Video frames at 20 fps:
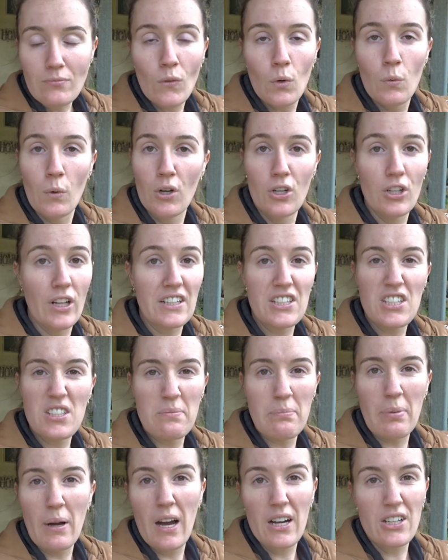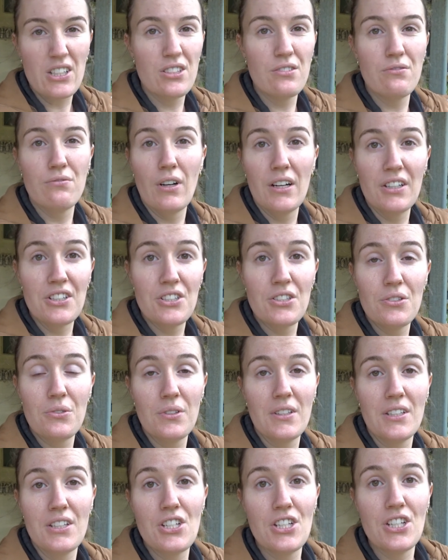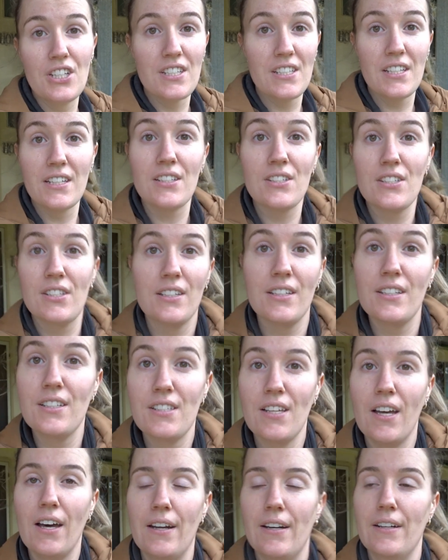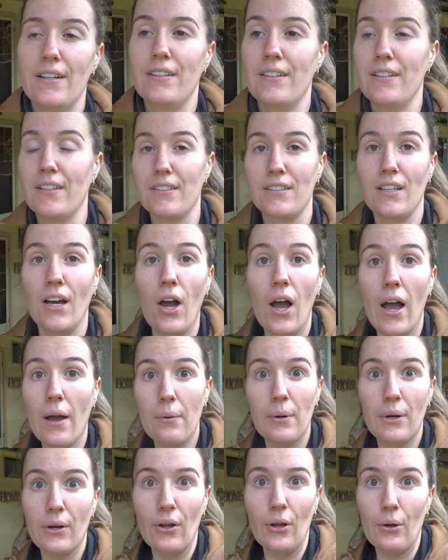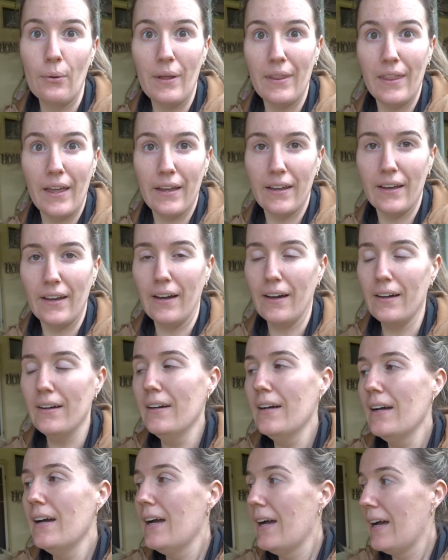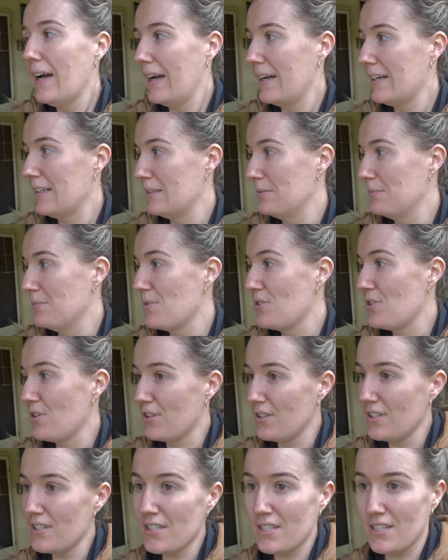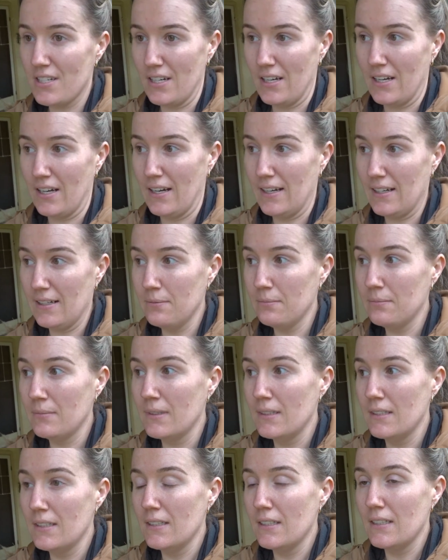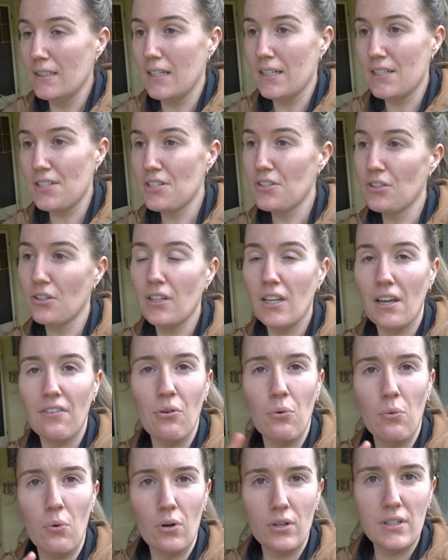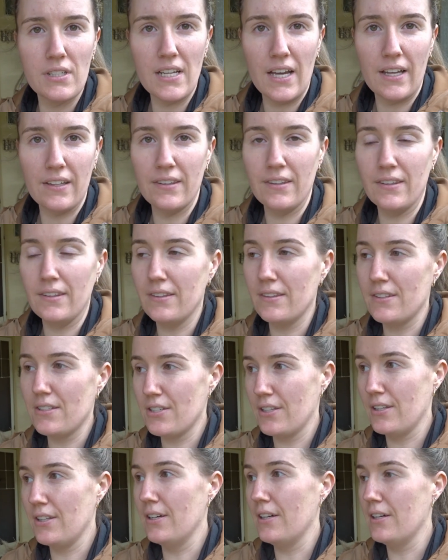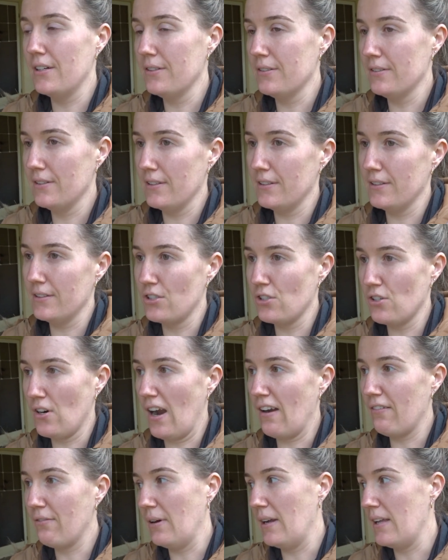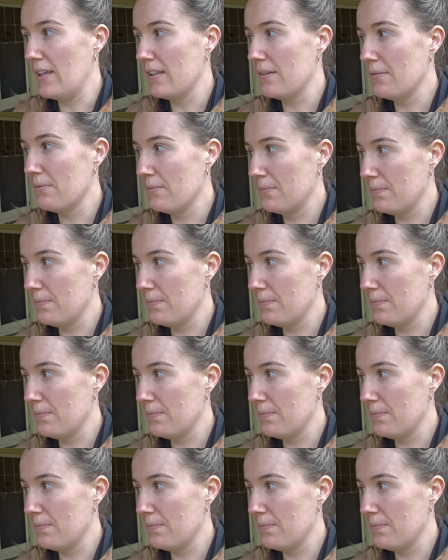well, no, she doesn't bark, she doesn't run, she doesn't do anything. She just gets excited and thinks, I want to go where they are. So this time, and she's only ever walked down to the driveway,